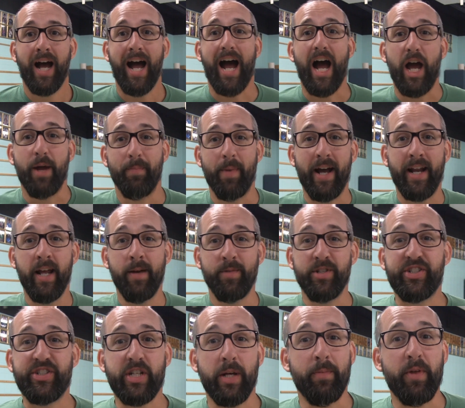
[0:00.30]
Hi, my name
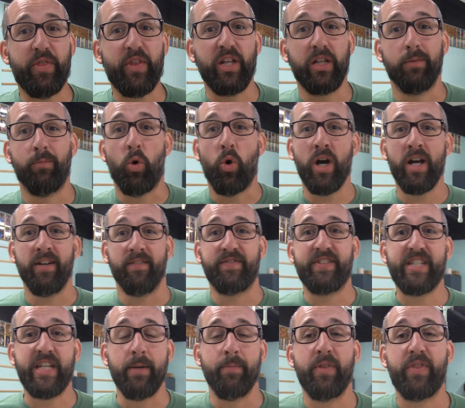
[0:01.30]
is Timothy LeMoine of
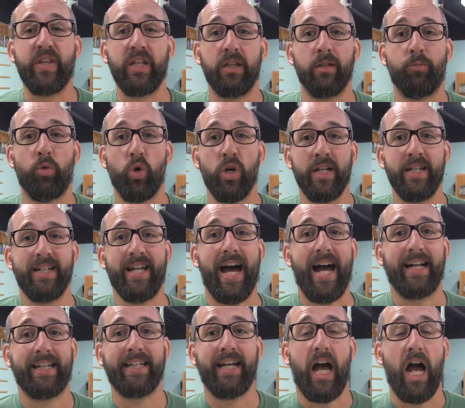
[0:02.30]

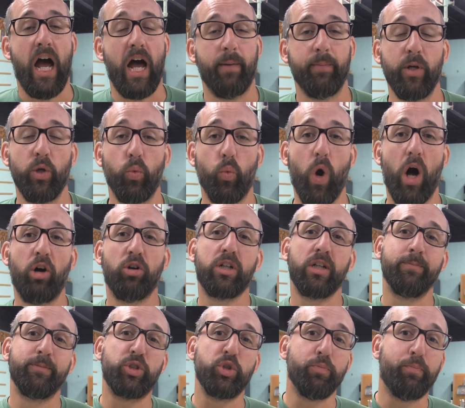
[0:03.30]
timothylemoine.com and
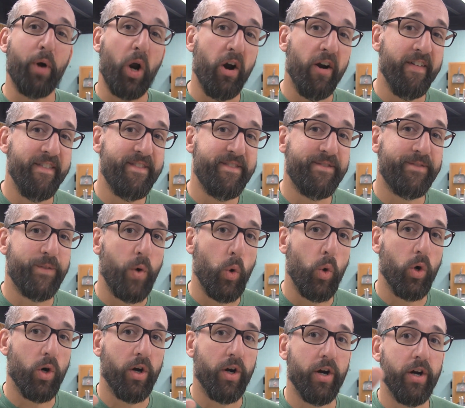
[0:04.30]
welcome to part
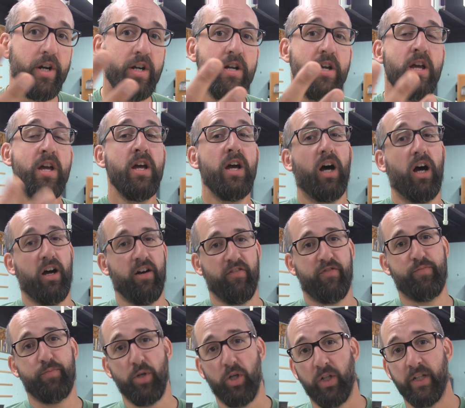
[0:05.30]
four
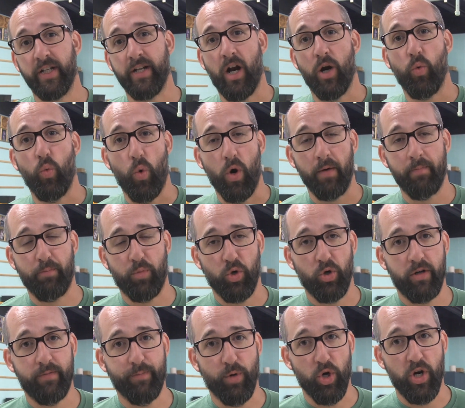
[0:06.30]
of building our one
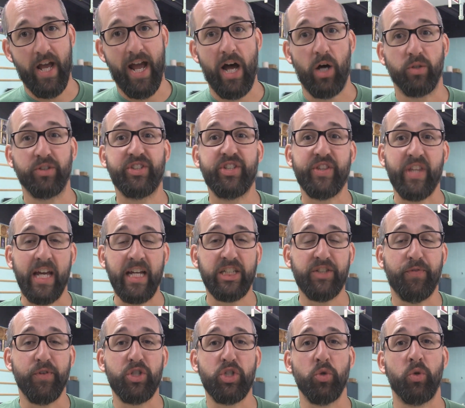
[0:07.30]
bird birdhouse.
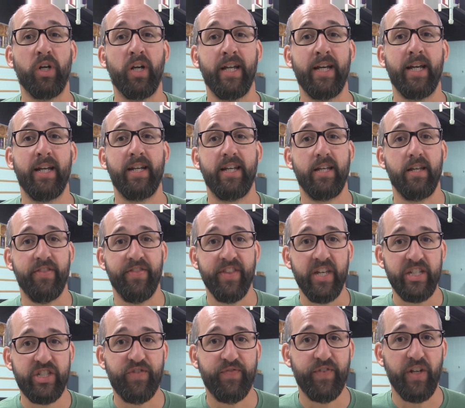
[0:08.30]
Thanks for tuning in. In
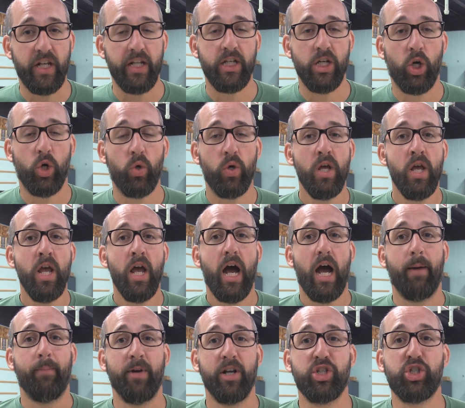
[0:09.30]
this video,
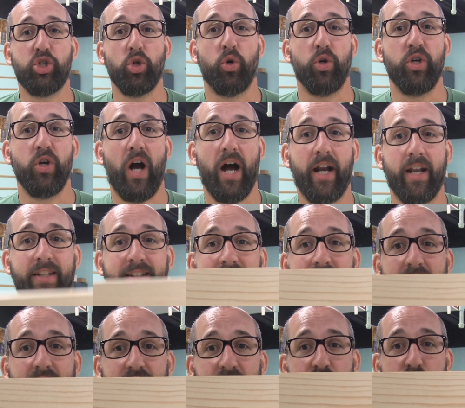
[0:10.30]
I'm gonna show you how to
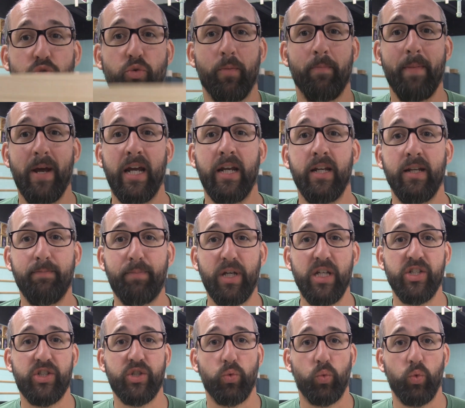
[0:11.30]
take this remaining
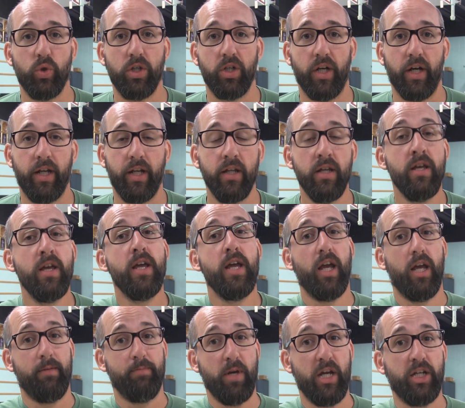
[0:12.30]
piece of wood
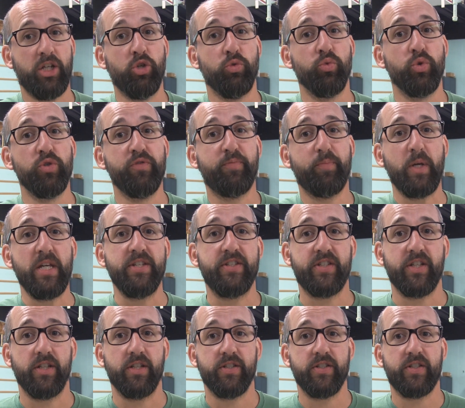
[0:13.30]
and make your roof
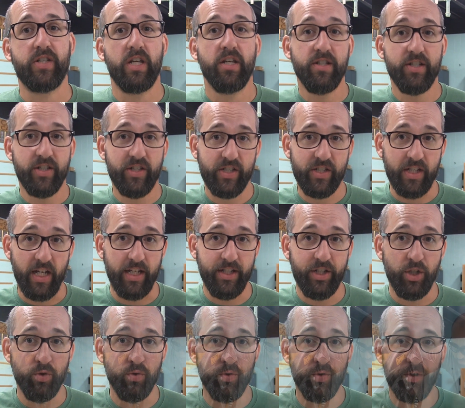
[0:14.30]
pieces. Stay
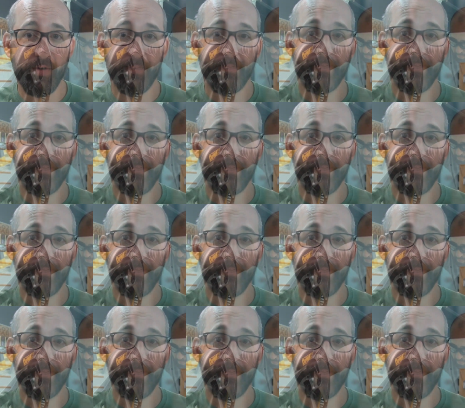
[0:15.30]
tuned.